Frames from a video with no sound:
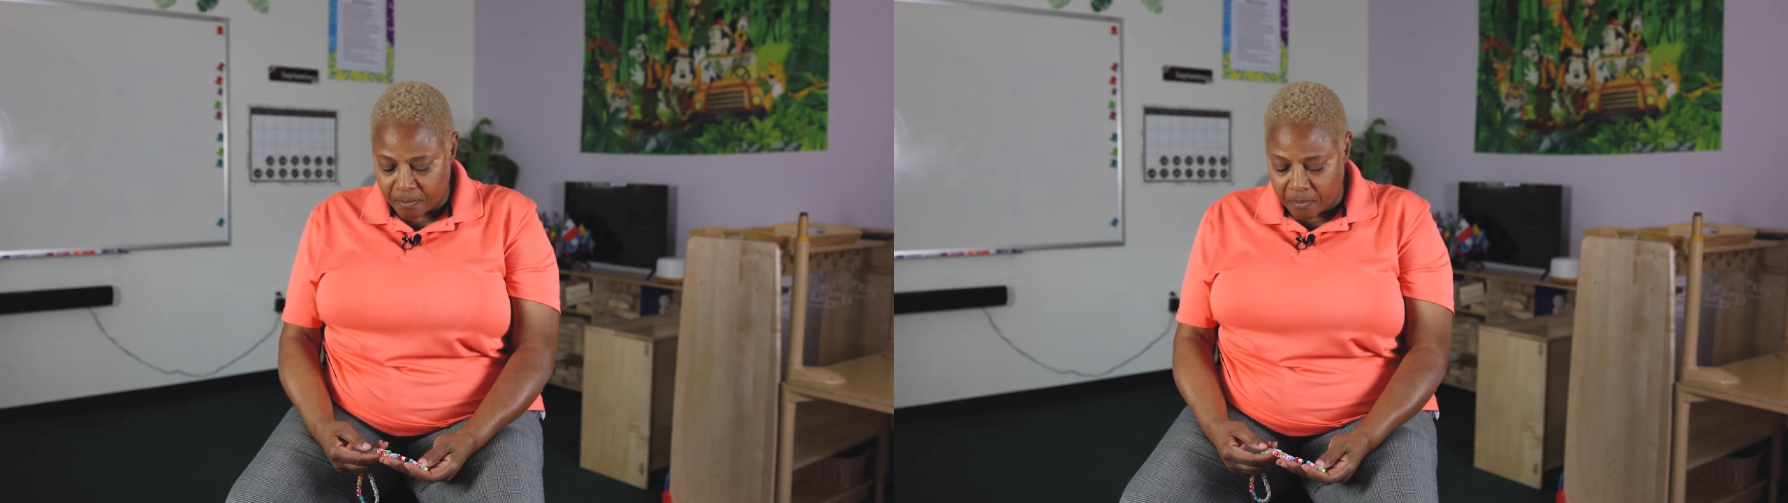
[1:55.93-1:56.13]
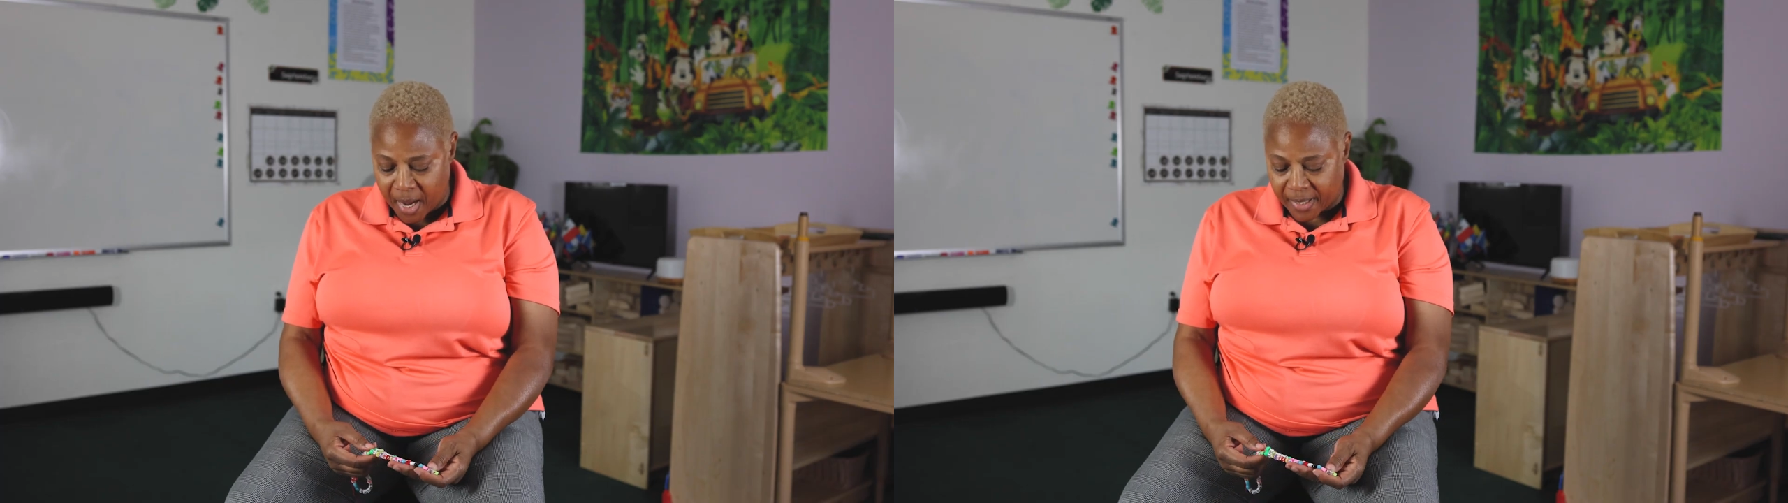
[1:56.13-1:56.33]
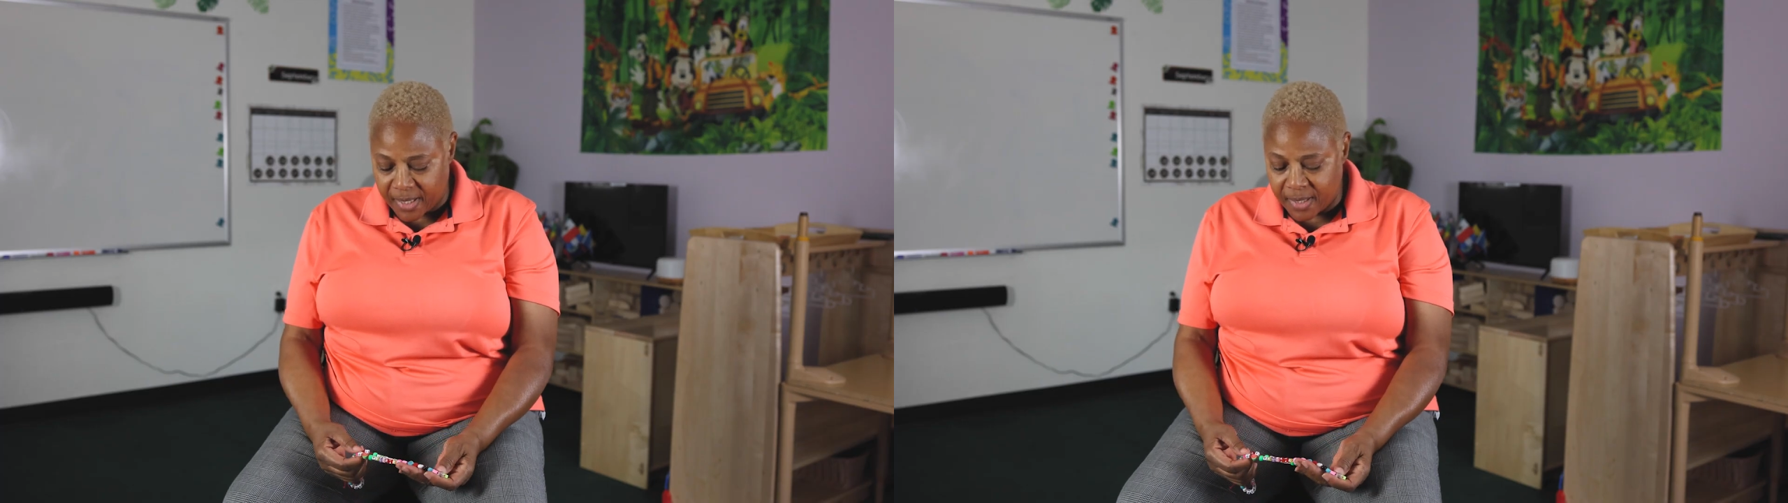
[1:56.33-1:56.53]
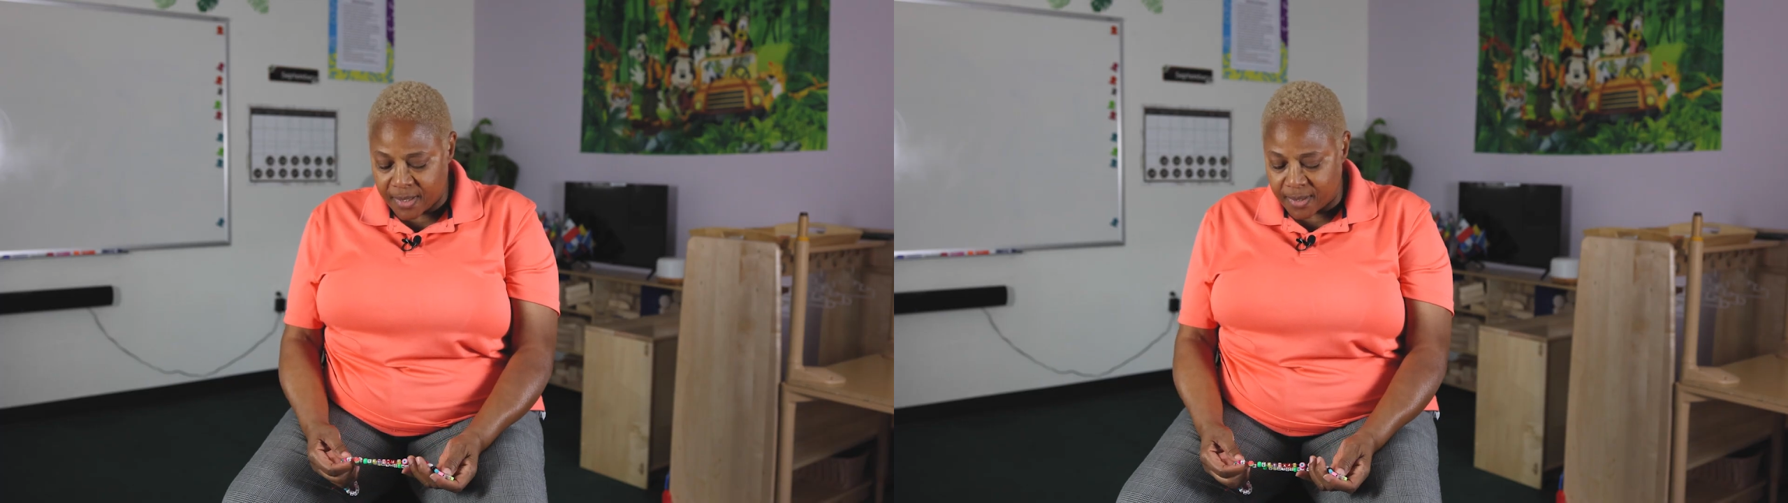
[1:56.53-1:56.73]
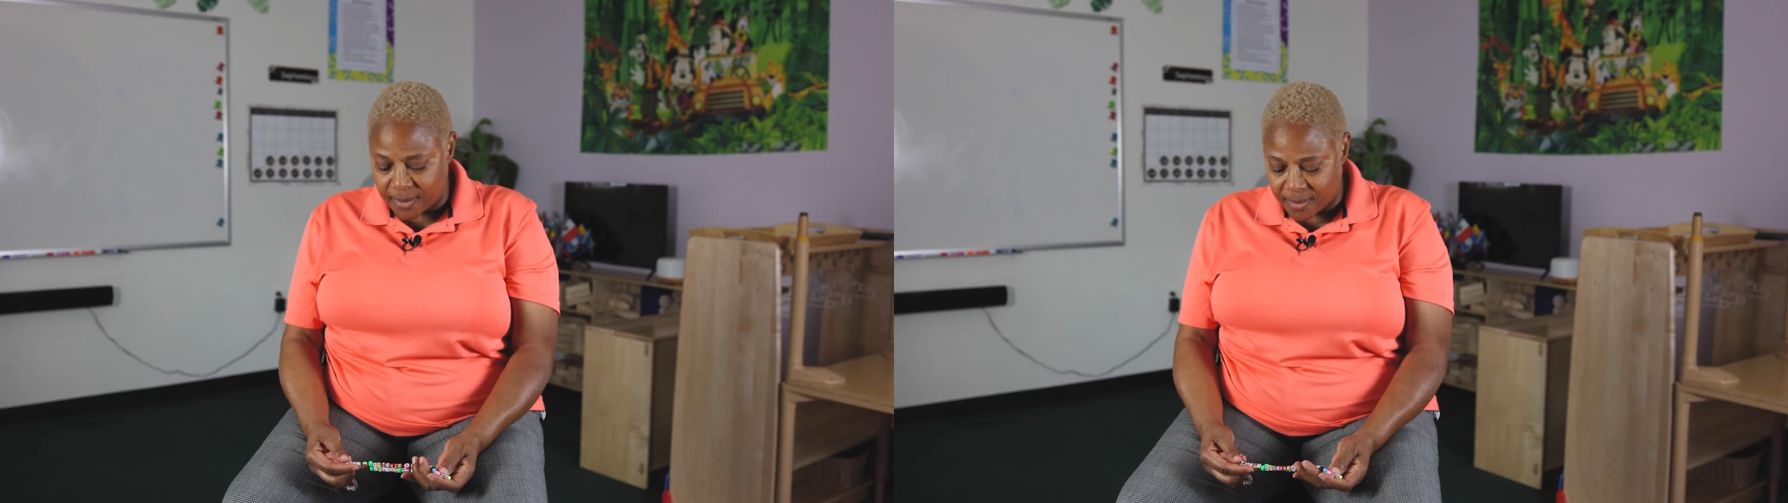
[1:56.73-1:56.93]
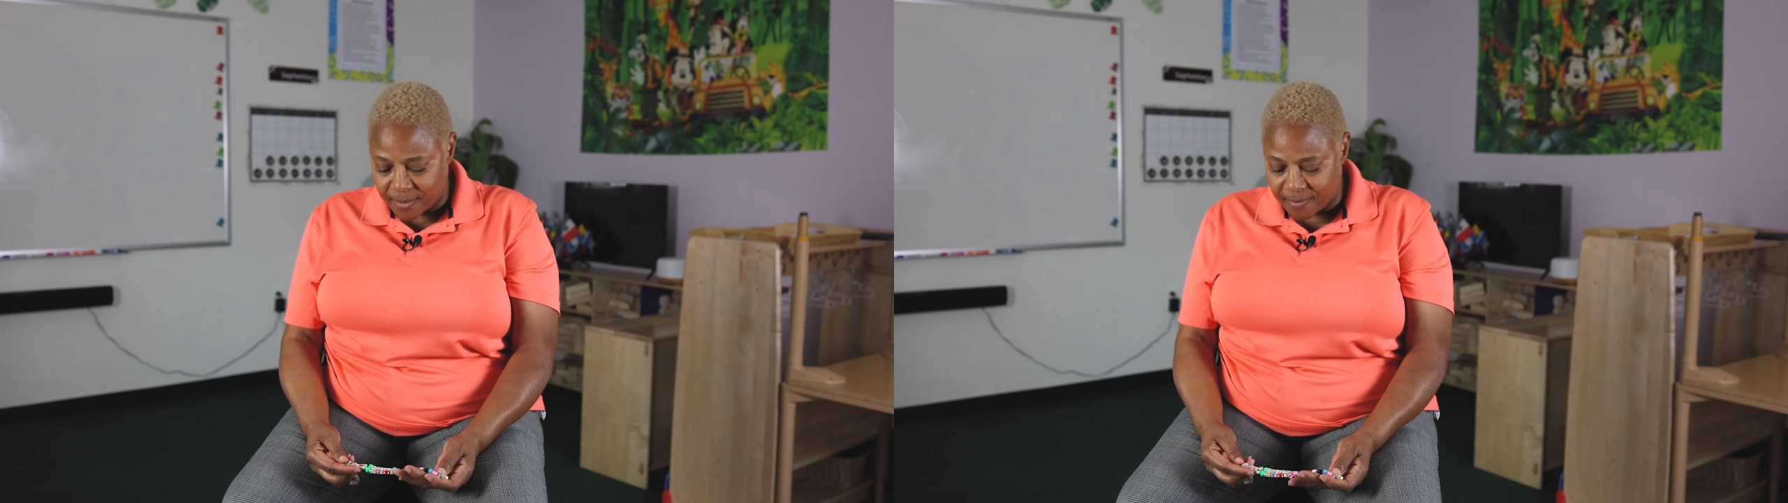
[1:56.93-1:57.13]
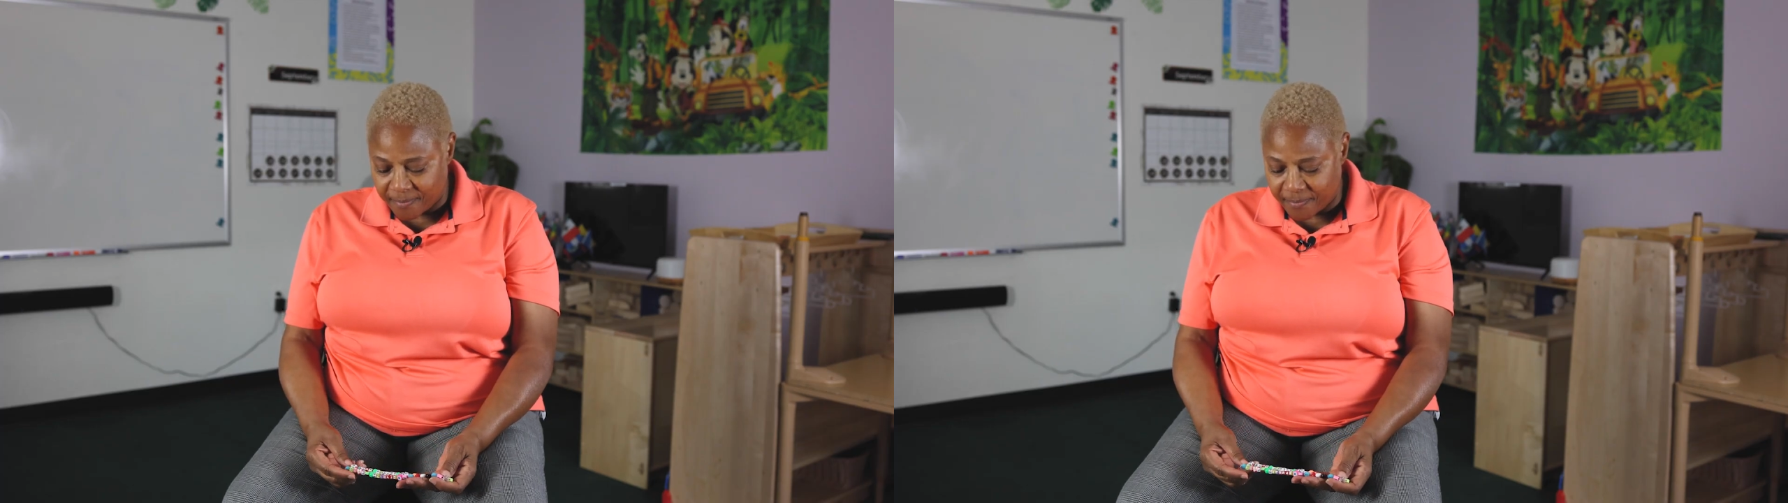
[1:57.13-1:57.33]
my kids